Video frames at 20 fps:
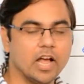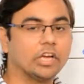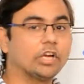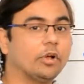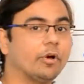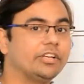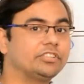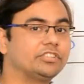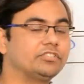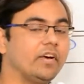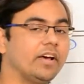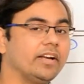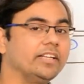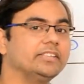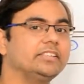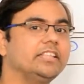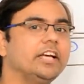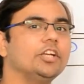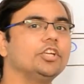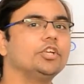Now, as far
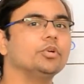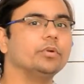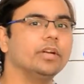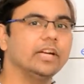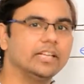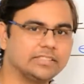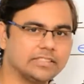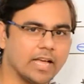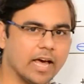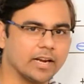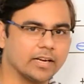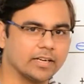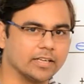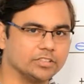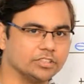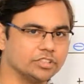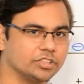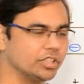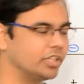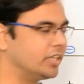as the units are
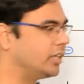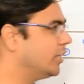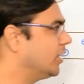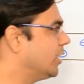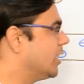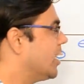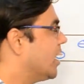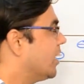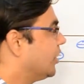concerned,